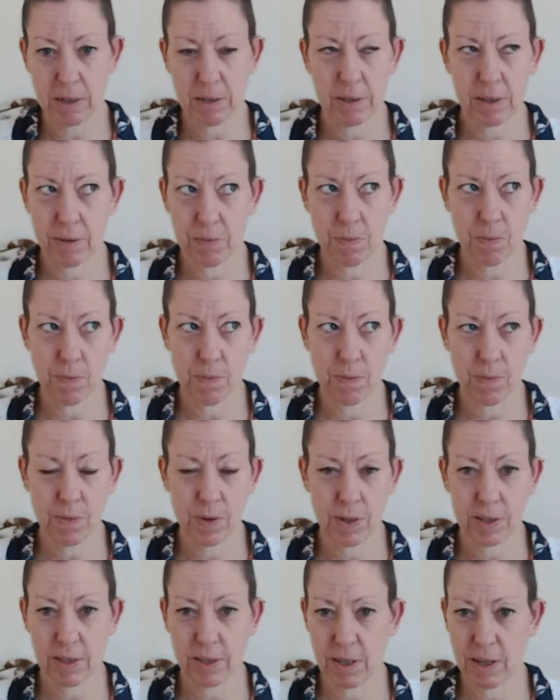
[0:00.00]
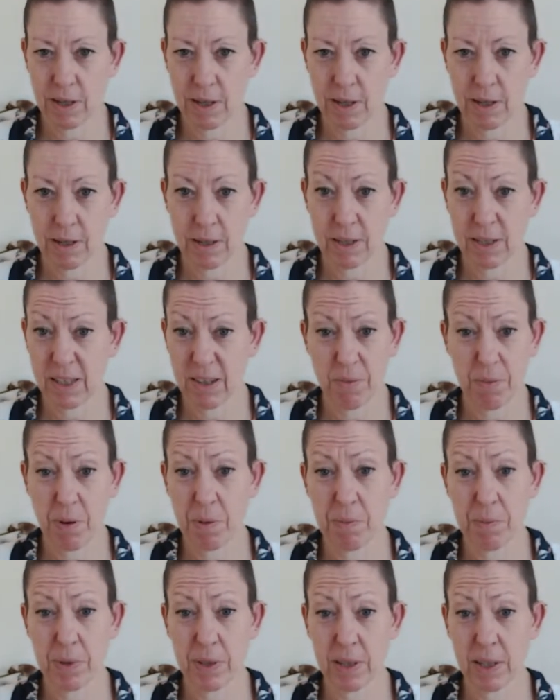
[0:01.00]
I said, is there a
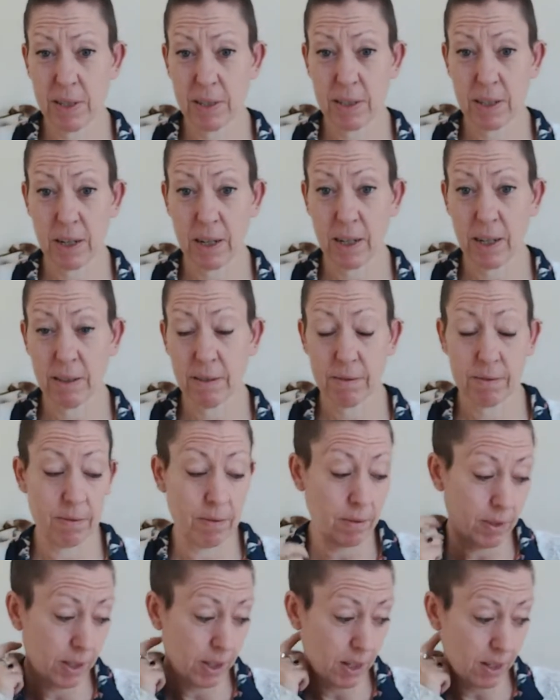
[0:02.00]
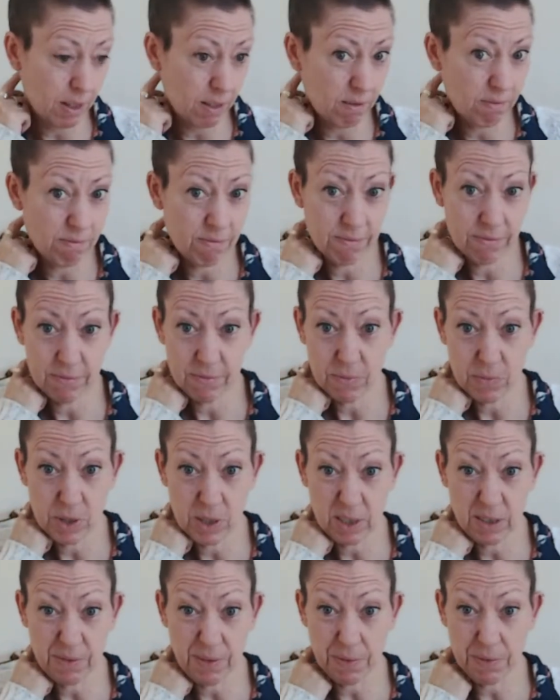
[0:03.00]
problem with it? Is it like, you know, why
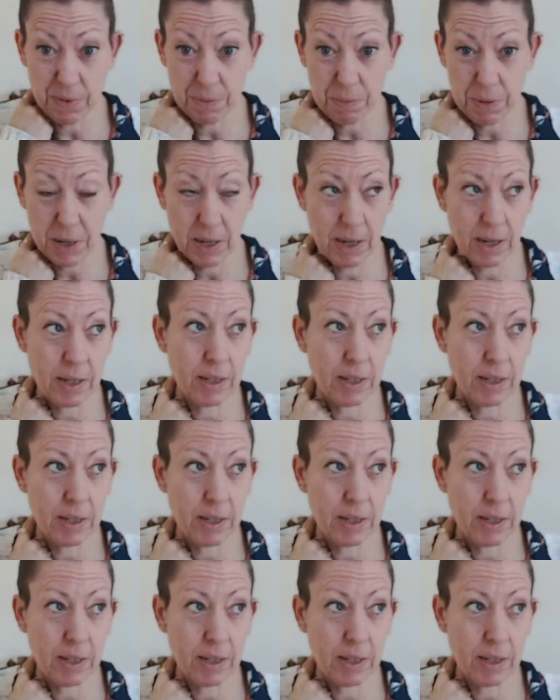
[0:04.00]
is it 50p?